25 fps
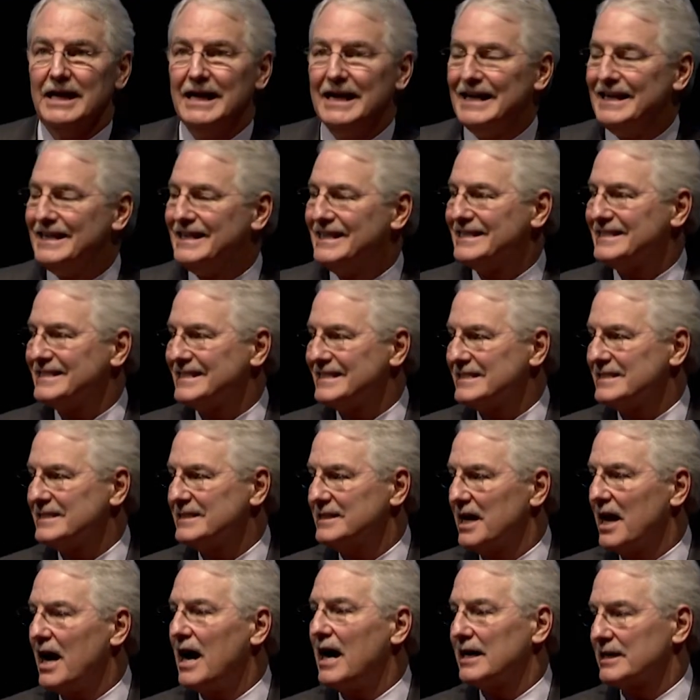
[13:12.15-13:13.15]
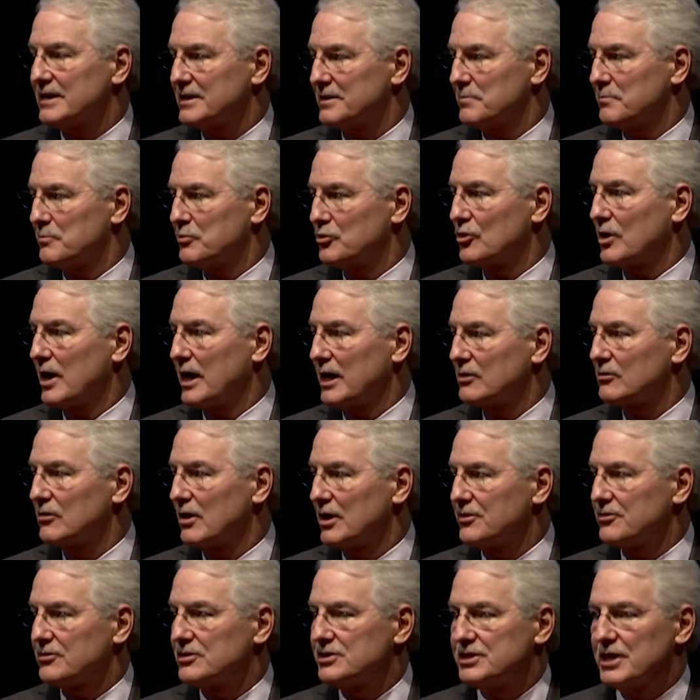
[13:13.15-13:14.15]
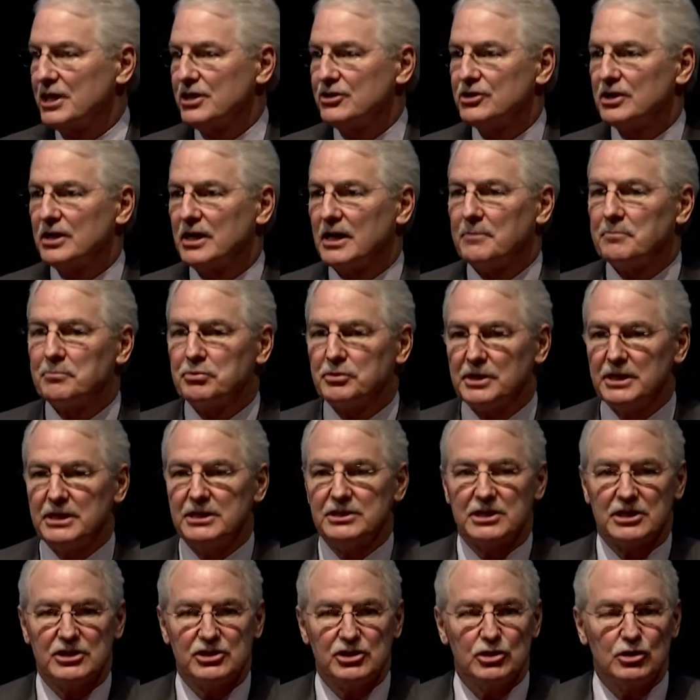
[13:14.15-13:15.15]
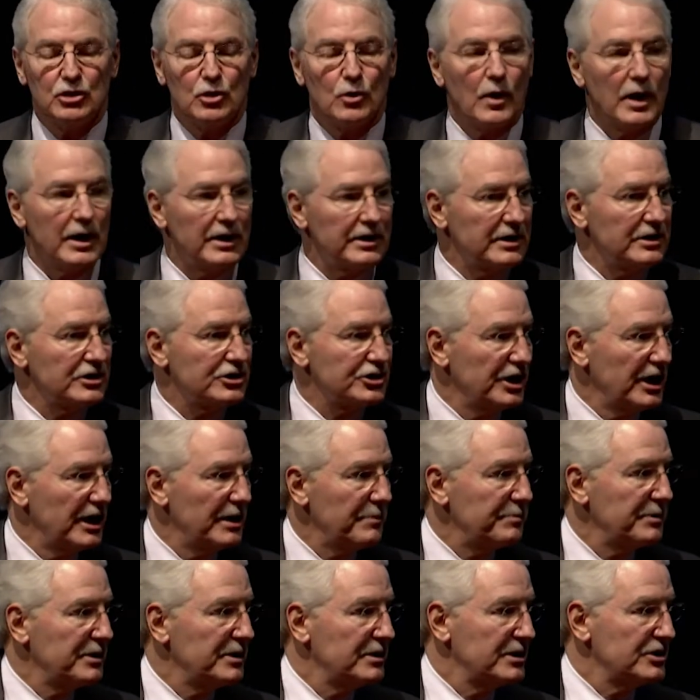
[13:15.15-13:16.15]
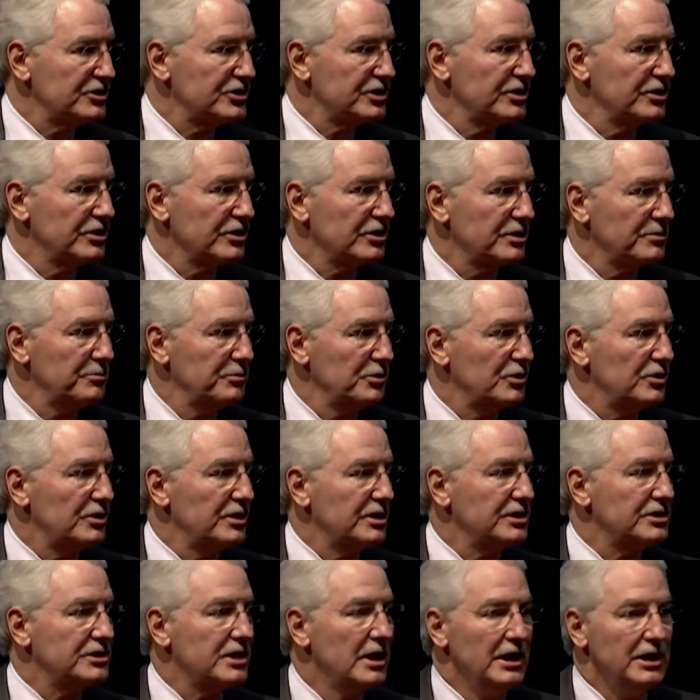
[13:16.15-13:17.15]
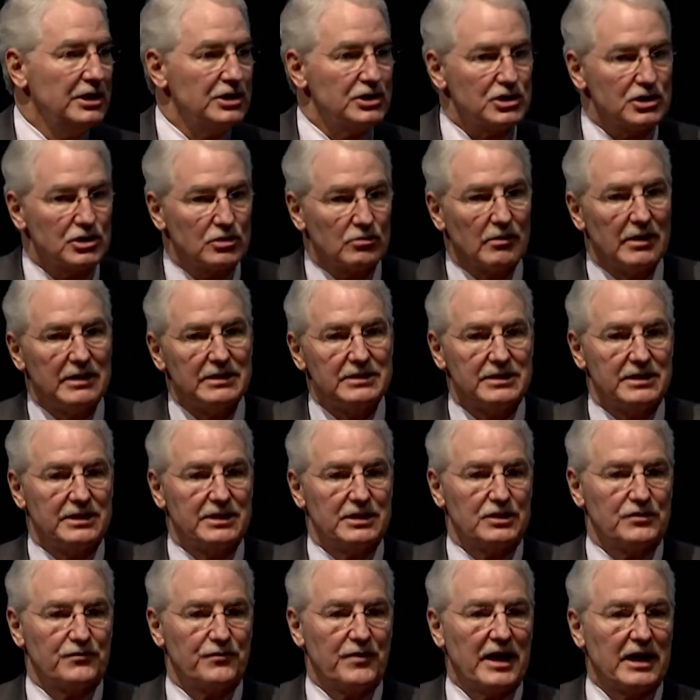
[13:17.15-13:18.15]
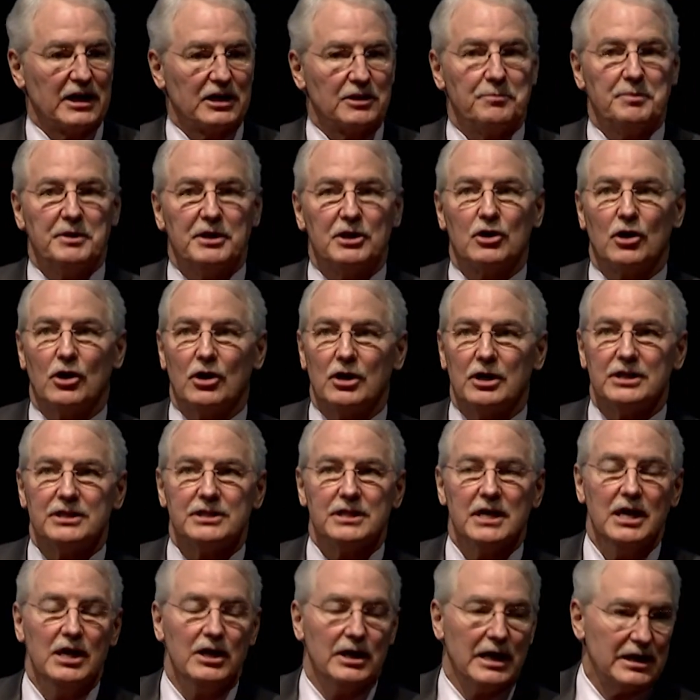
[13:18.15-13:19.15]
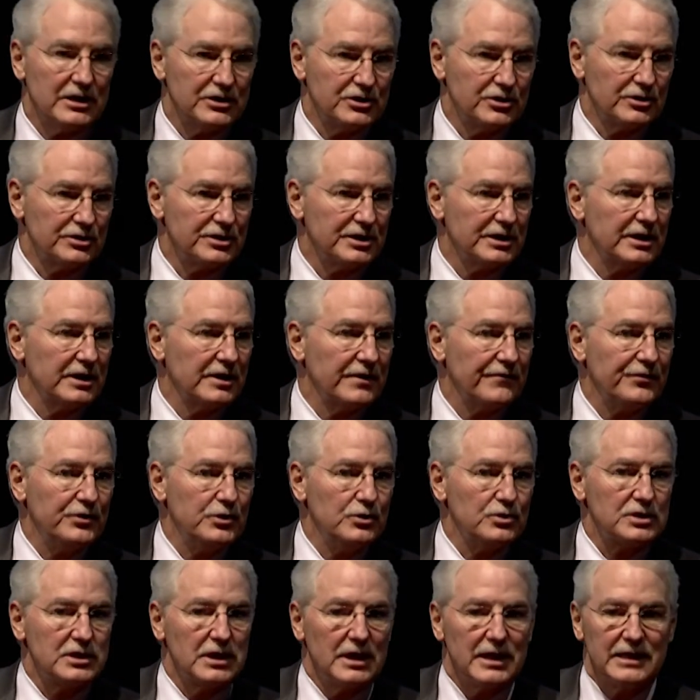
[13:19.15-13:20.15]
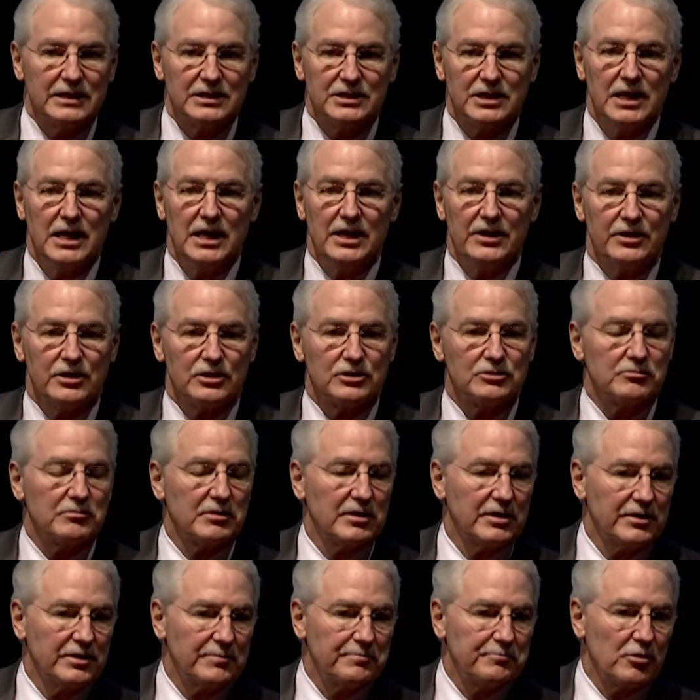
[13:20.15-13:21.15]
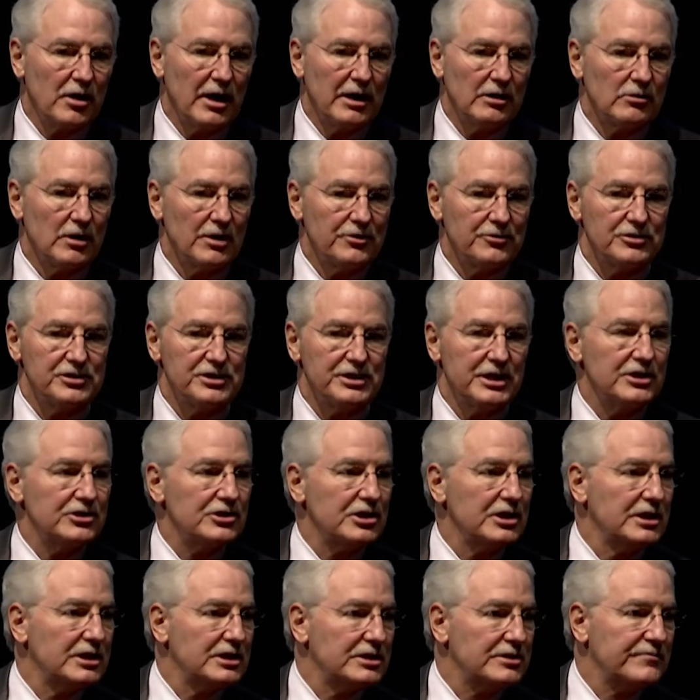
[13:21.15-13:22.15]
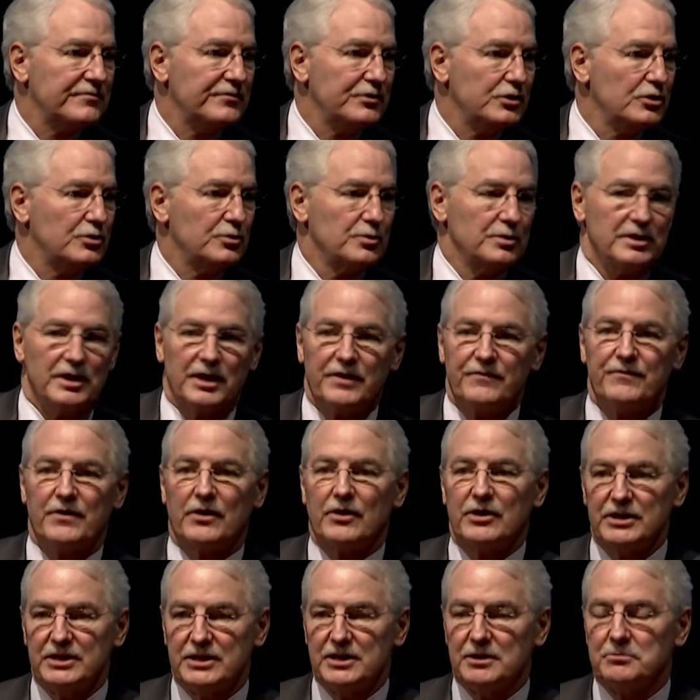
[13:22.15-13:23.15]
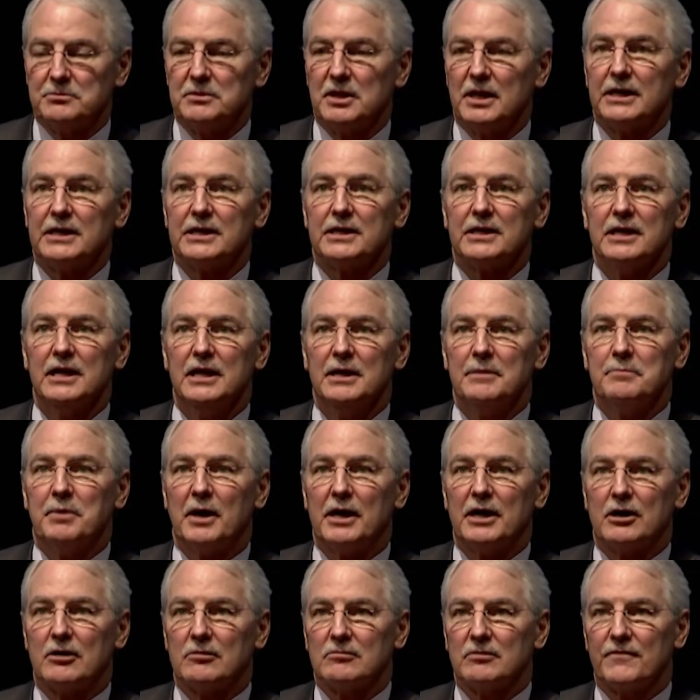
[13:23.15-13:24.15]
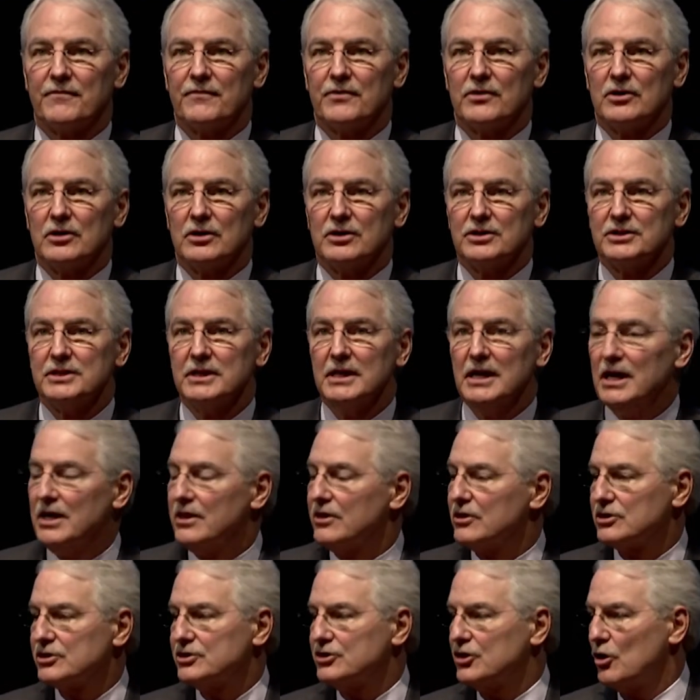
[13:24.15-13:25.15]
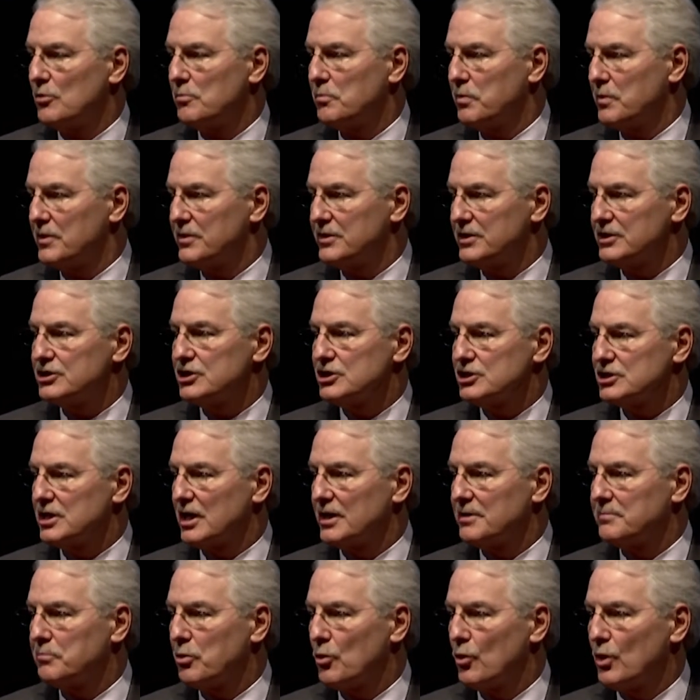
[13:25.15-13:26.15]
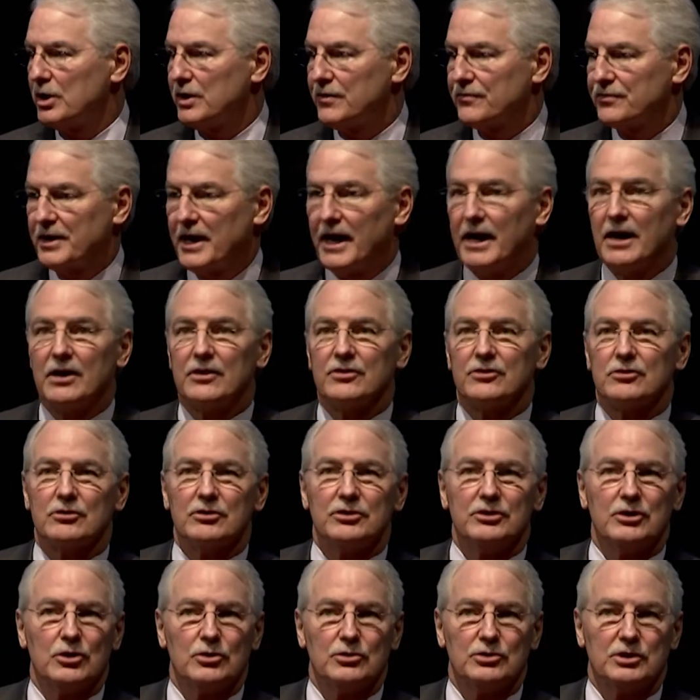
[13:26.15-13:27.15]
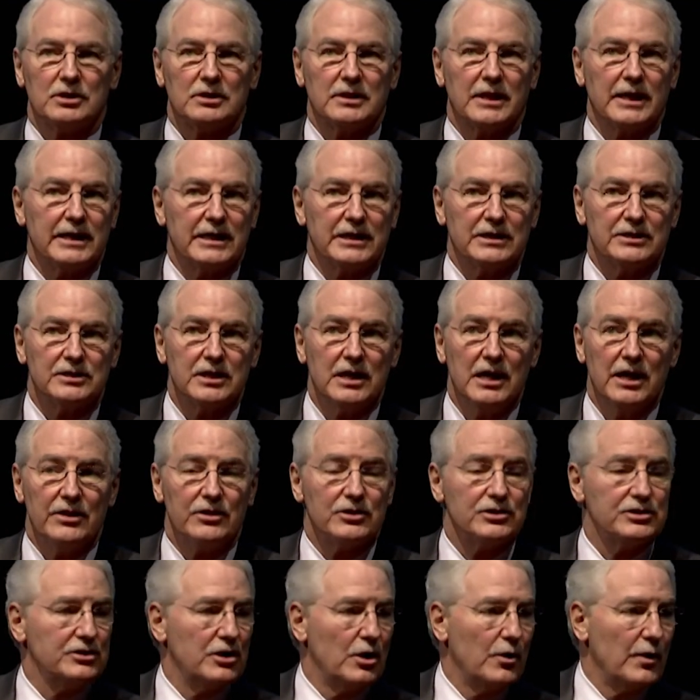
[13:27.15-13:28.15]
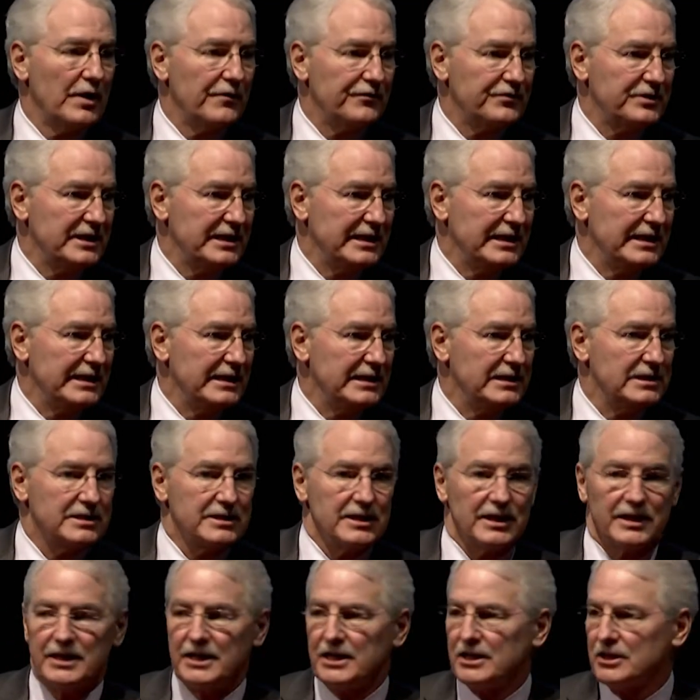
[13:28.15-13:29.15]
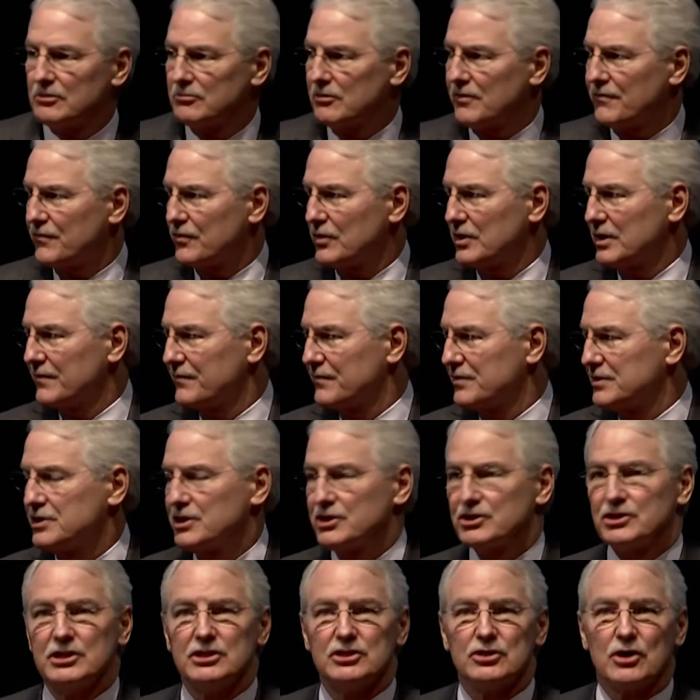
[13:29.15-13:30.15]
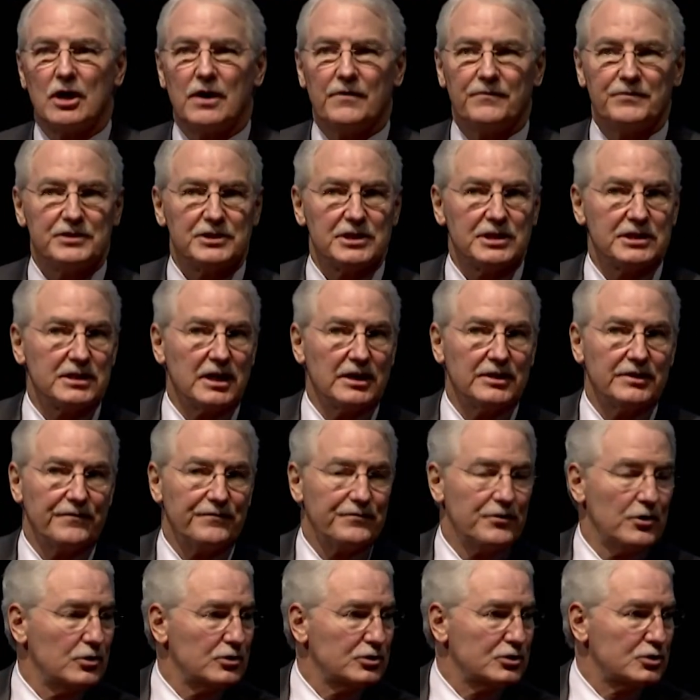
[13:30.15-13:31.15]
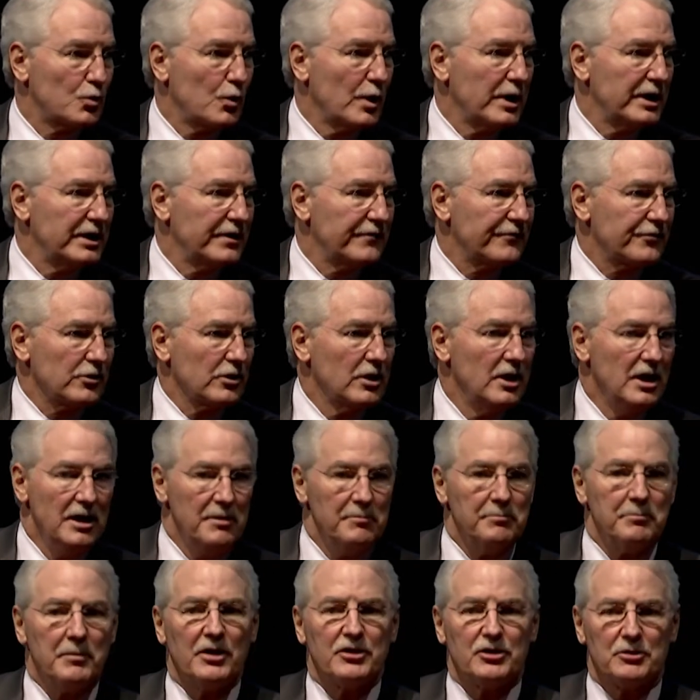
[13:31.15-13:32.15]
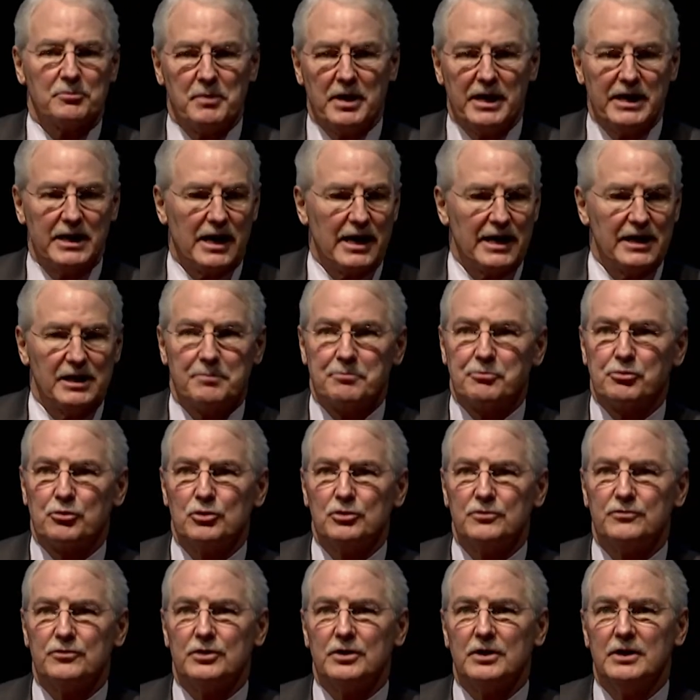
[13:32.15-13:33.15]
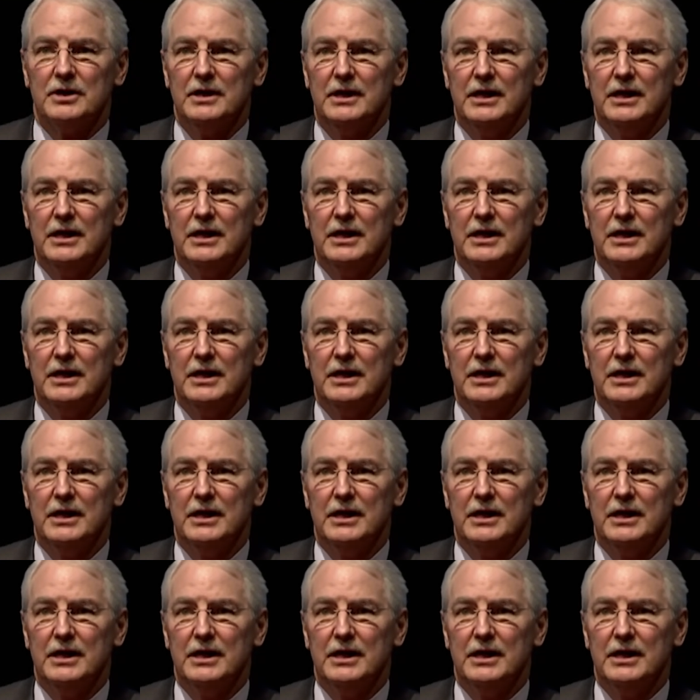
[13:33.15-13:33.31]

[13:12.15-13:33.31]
This is not prior authorization, and please, as you go out and champion this in your communities, stress this fact because, as you'll see in a few slides, the prior authorization is viewed with a very dim light by our referrers. This is done point of care. There are no delays. There's no FTEs sitting in the referring physician's offices on the phones waiting for Mother May I approval.